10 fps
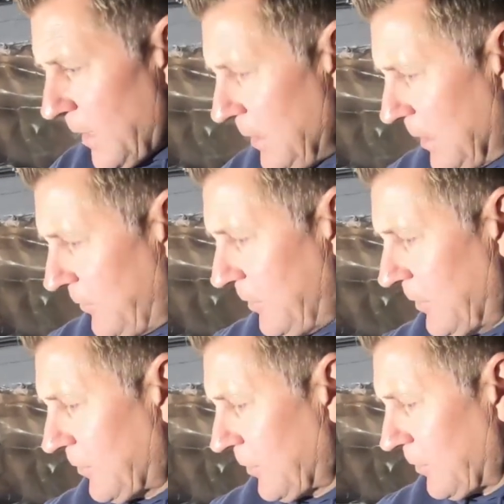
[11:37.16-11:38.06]
gives you
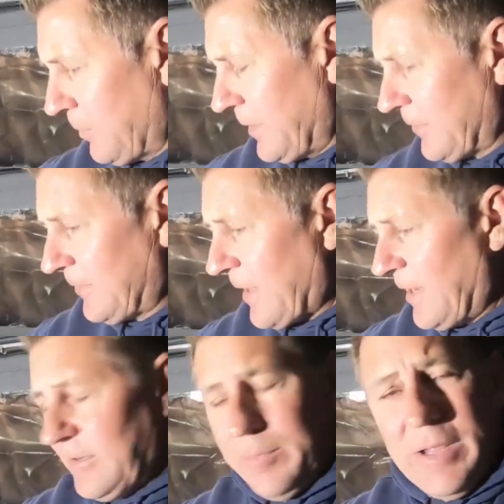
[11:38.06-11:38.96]
this little bit of
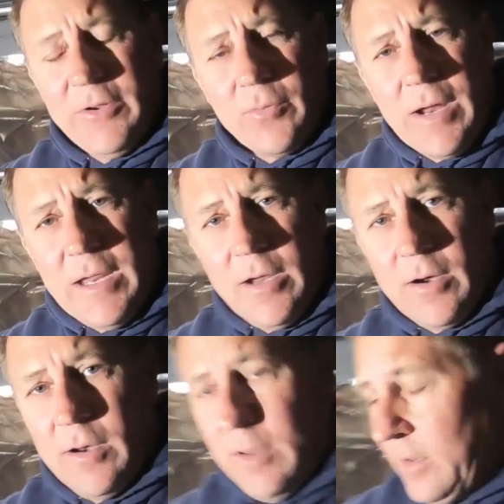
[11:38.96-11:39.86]
side space right
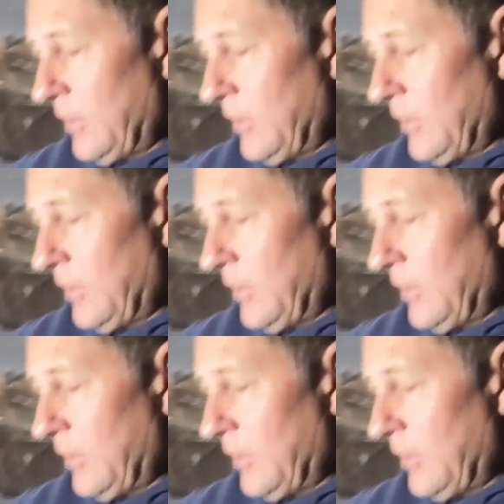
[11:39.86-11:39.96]
here,